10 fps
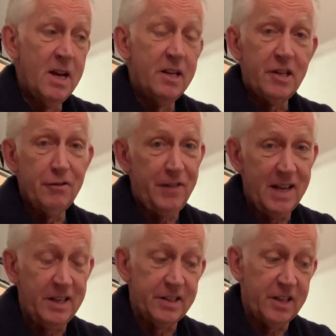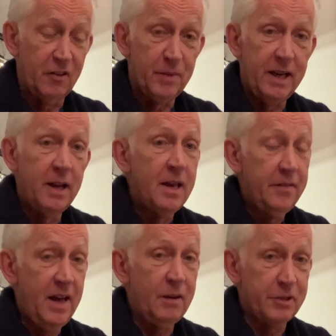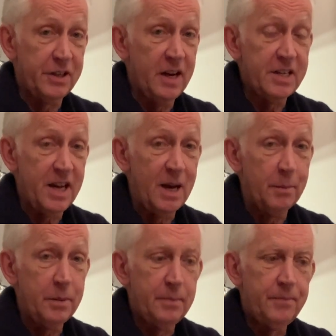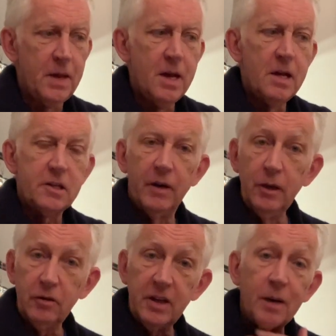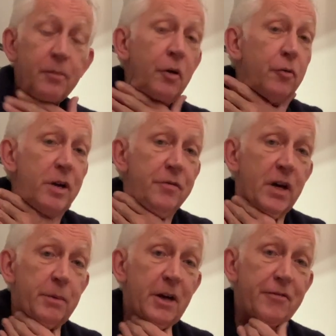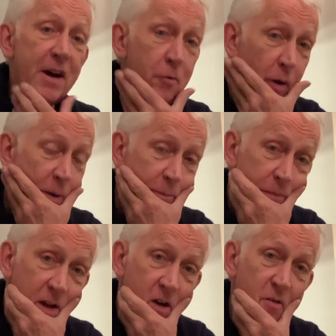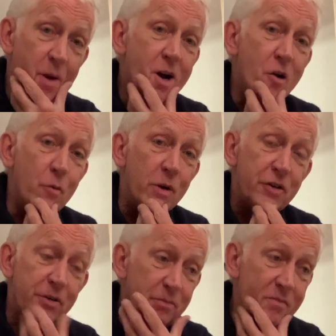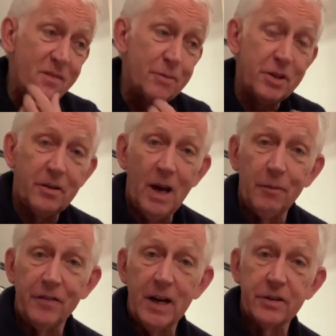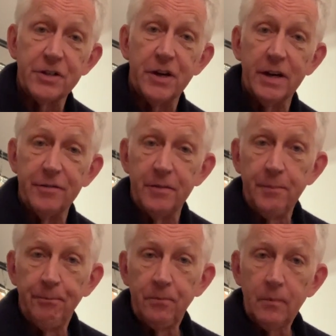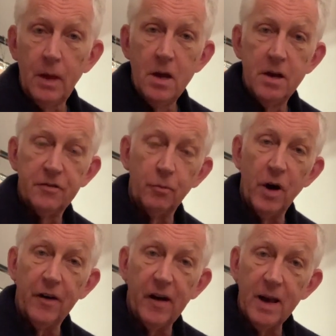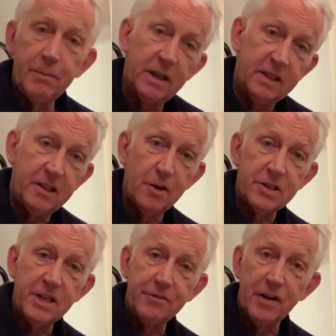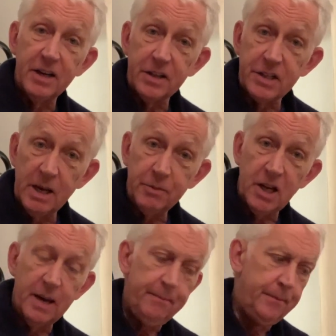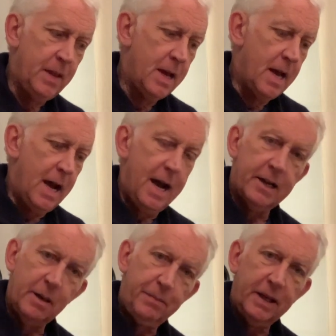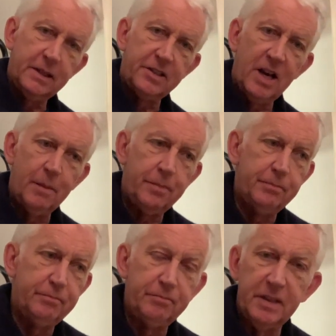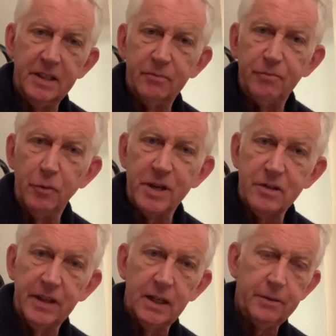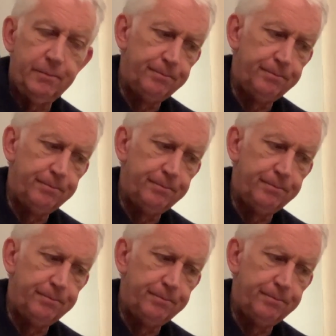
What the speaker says: don't flatter yourself, mate. That was a nice amp. So I looked up on Reverb and I found one of my own, that was a couple of hours drive from where I am, but I could go and see a friend at the same time. And I picked this up in the west of England.